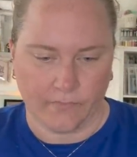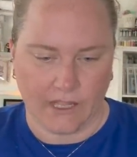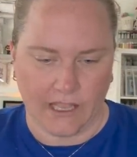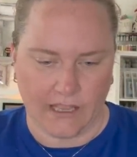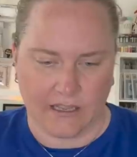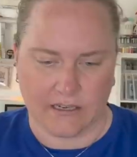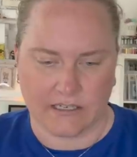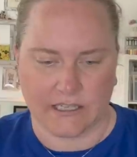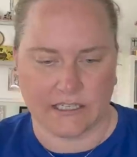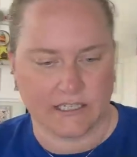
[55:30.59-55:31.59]
And
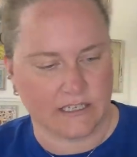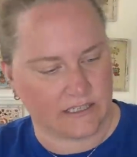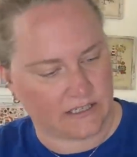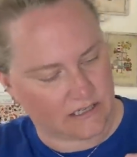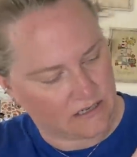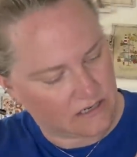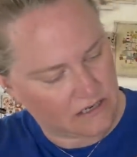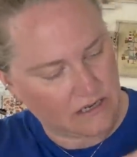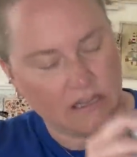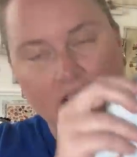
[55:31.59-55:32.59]
this is
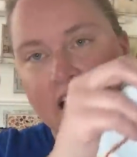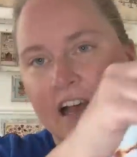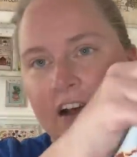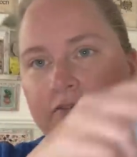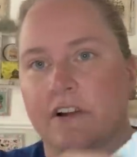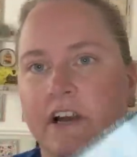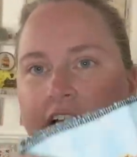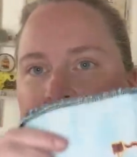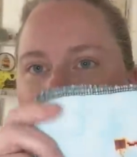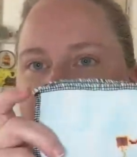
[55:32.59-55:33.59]
how far I
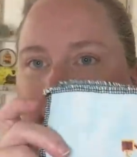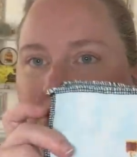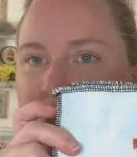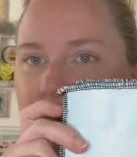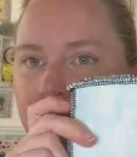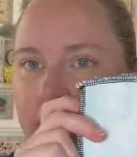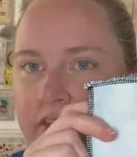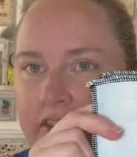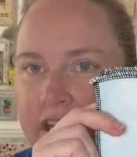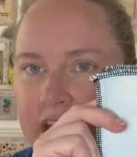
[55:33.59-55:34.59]
got. I'm just
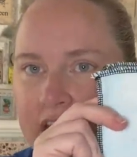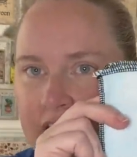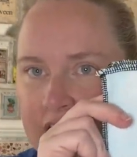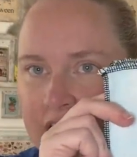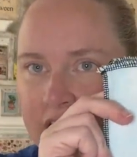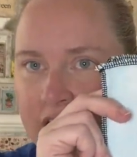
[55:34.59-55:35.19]
on the